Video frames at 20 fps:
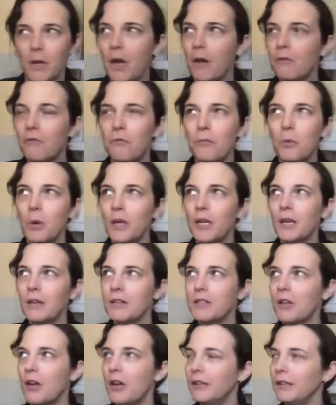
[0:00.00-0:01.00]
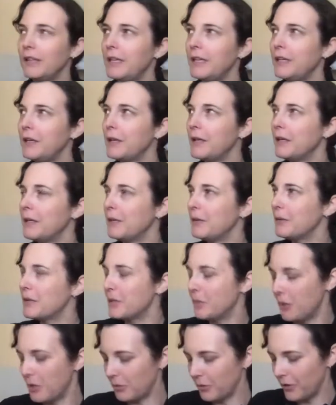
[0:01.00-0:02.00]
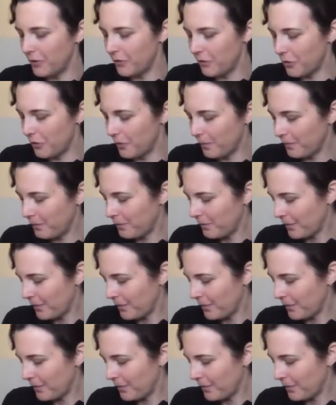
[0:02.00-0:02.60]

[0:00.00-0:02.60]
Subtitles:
what's the word I'm looking for?